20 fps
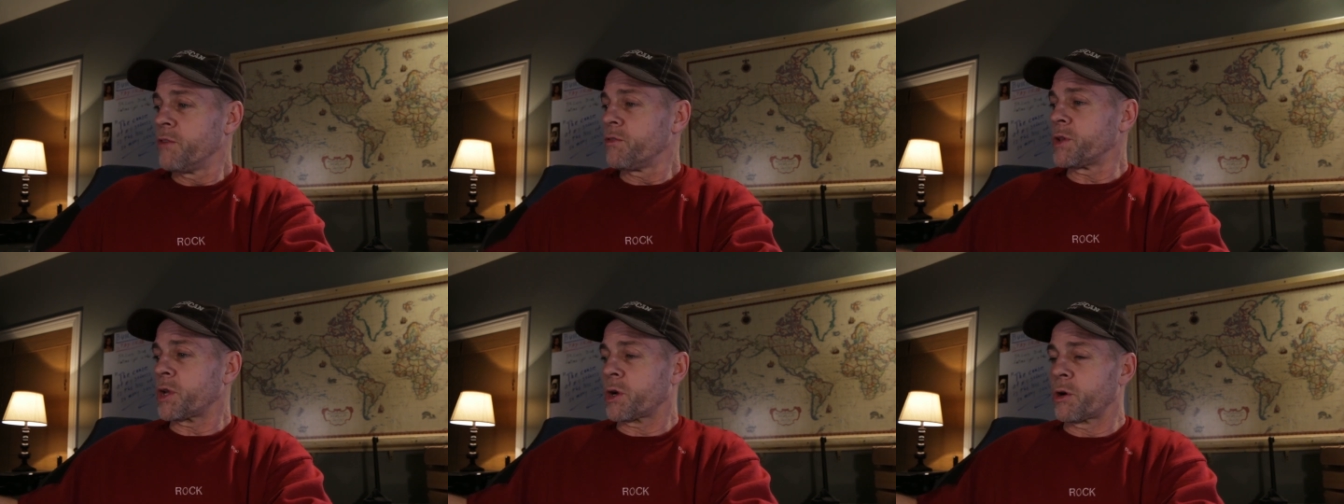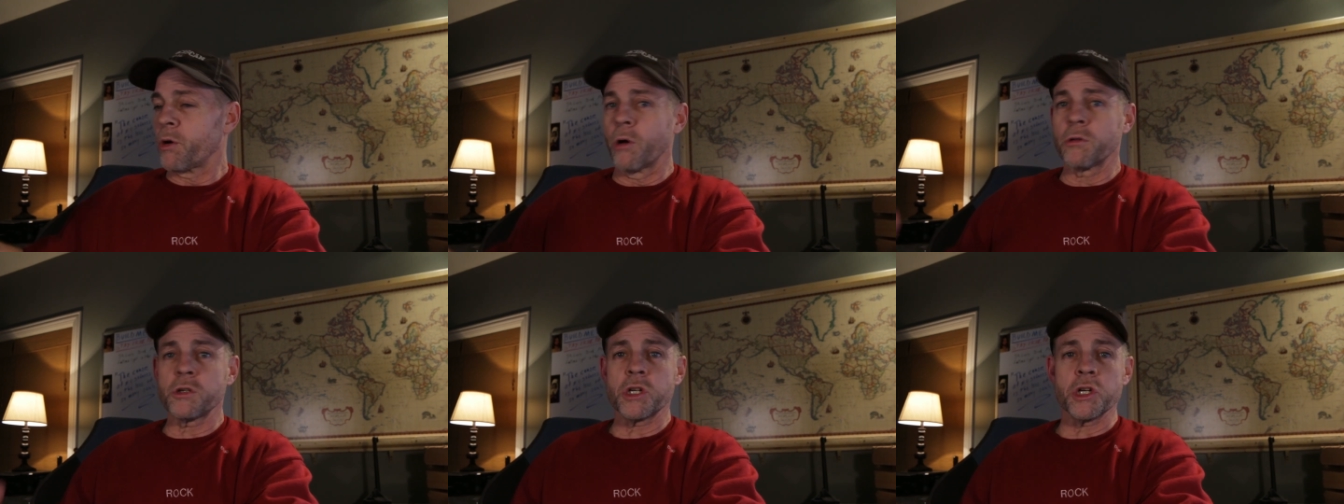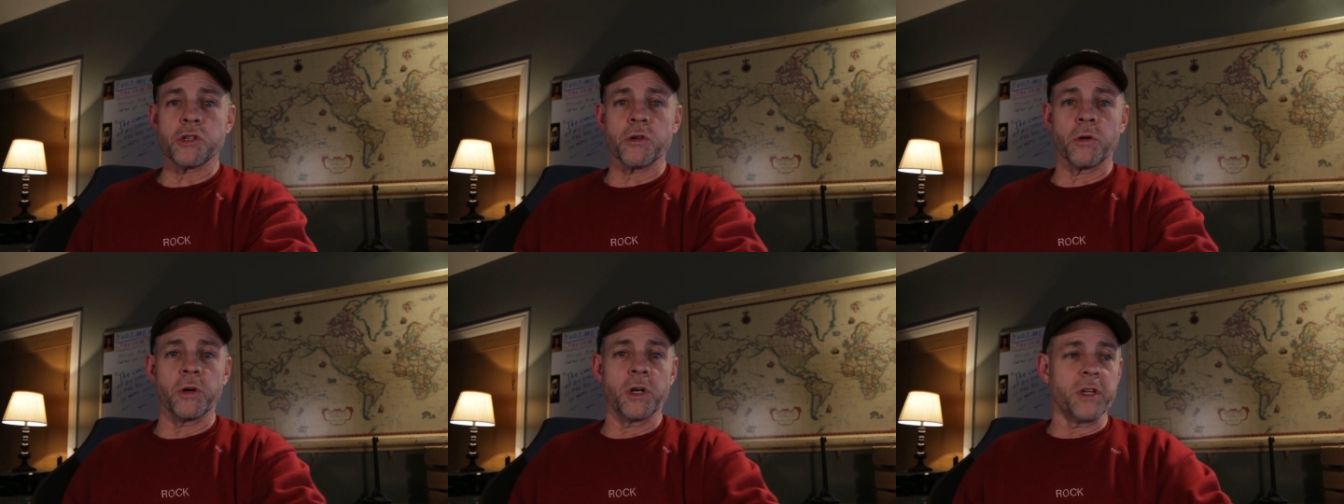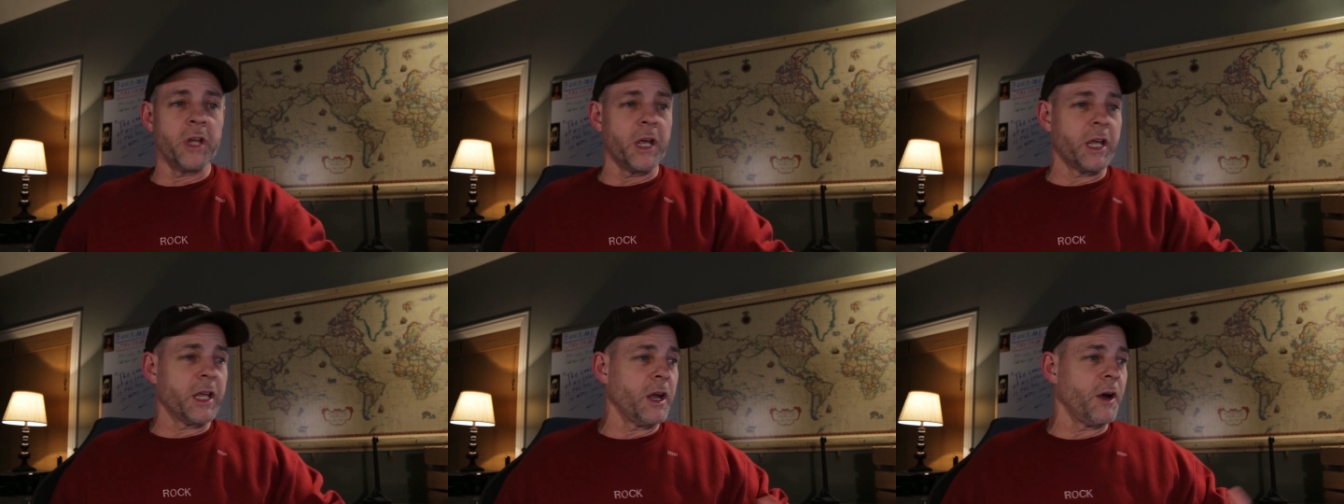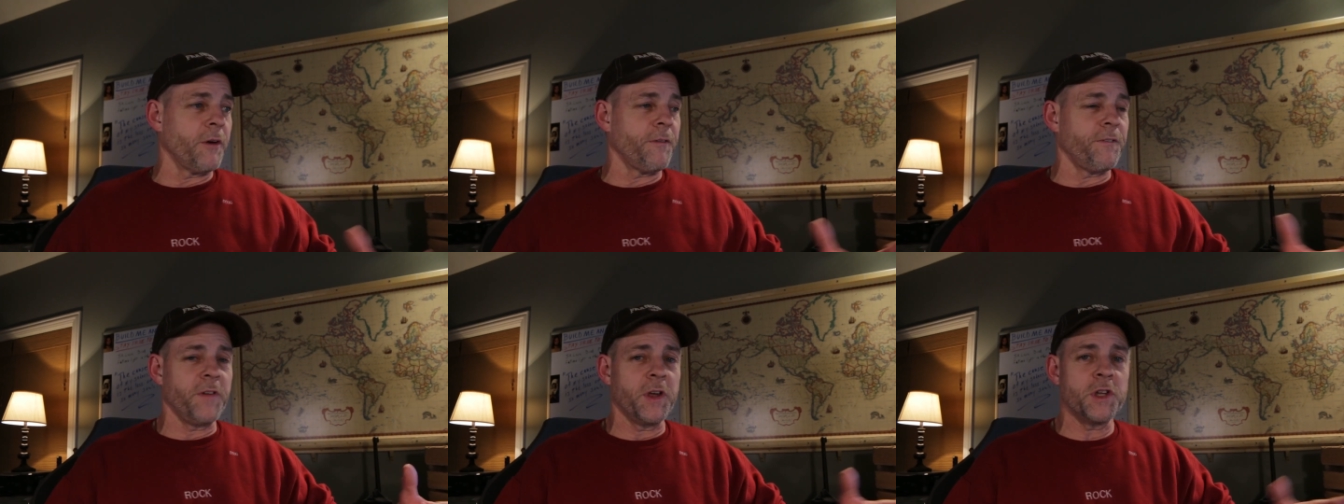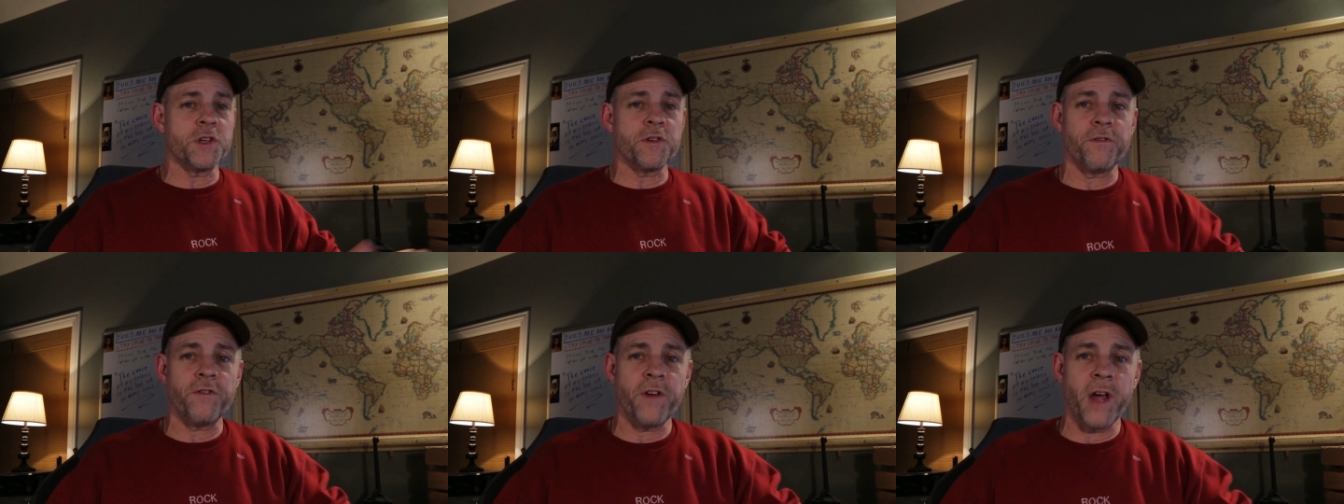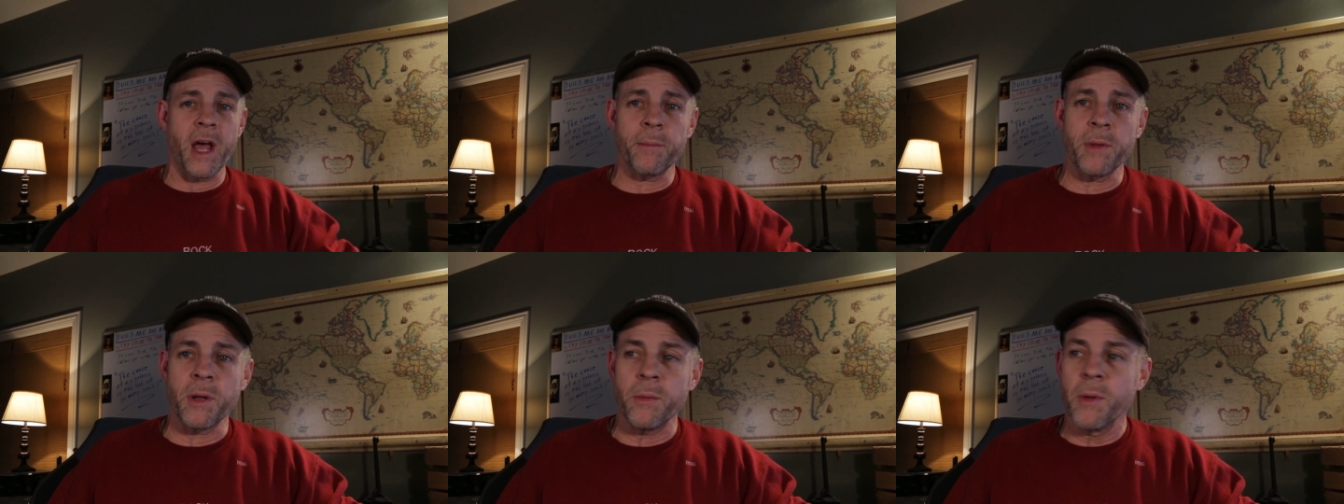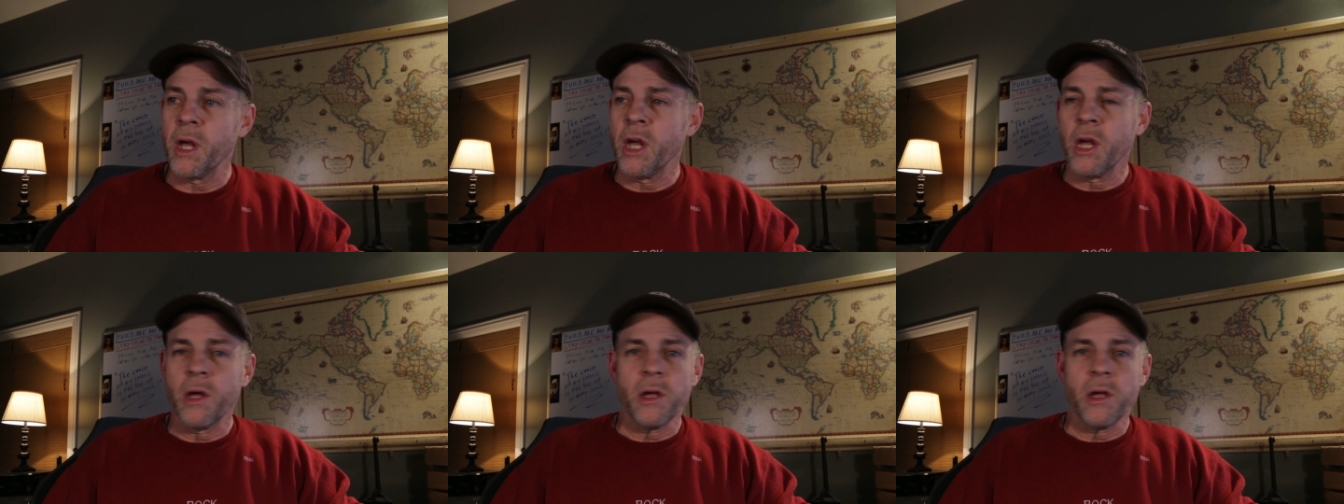from the grocery store to take care of, feed your family.